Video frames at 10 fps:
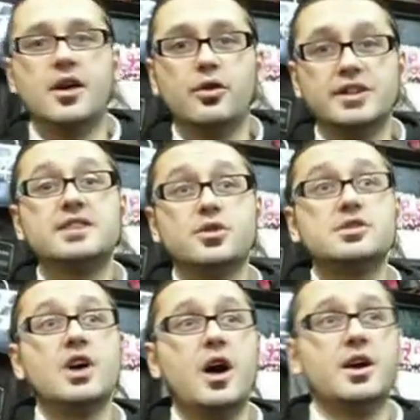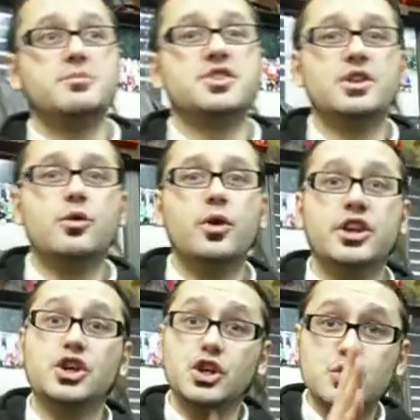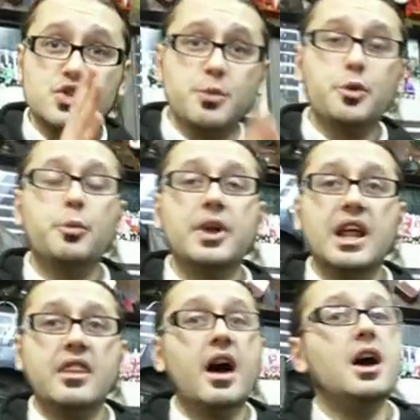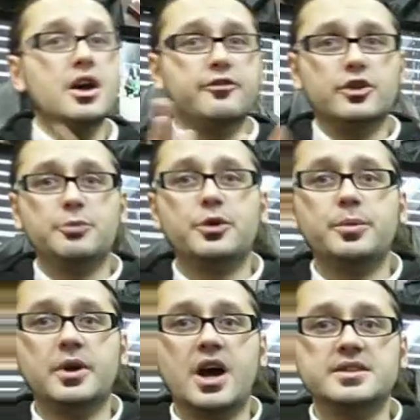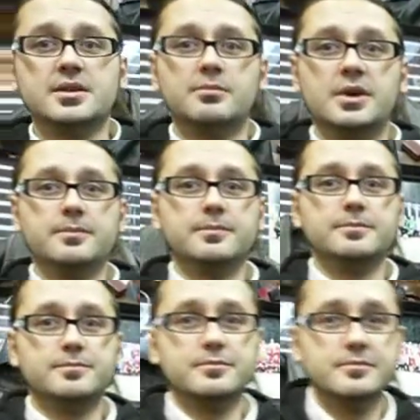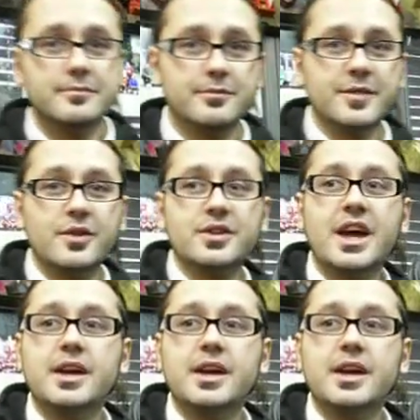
That's also how comes out the quality. Use the proper leather for the proper item. Okay.